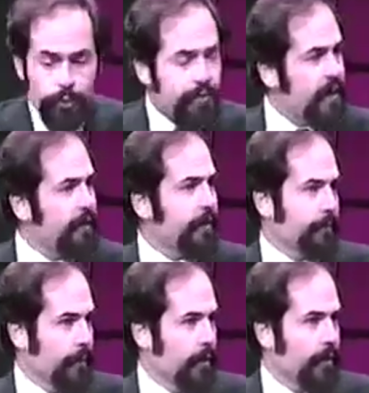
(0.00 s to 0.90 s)
would have killed
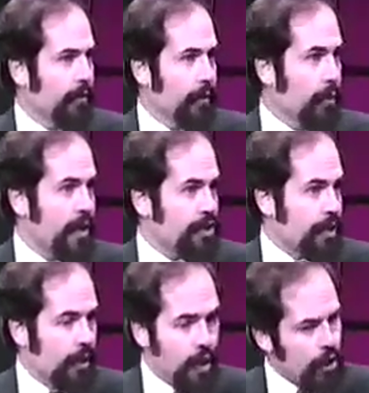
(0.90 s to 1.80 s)
them. No
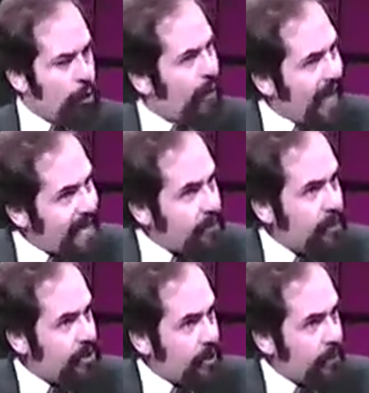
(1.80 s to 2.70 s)
question. So it had to
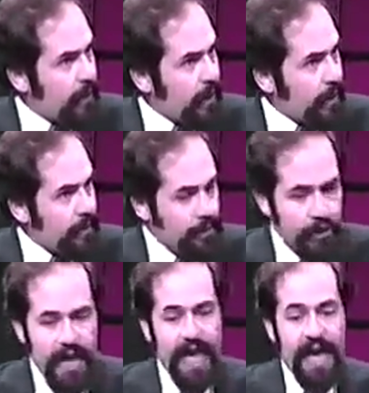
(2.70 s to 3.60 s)
be something else,
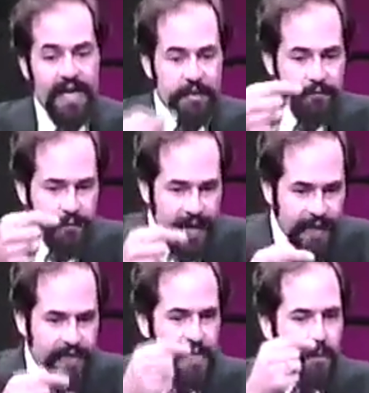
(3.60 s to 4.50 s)
and in
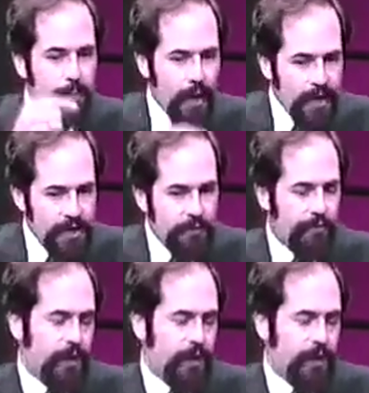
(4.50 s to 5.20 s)
fact, Pons and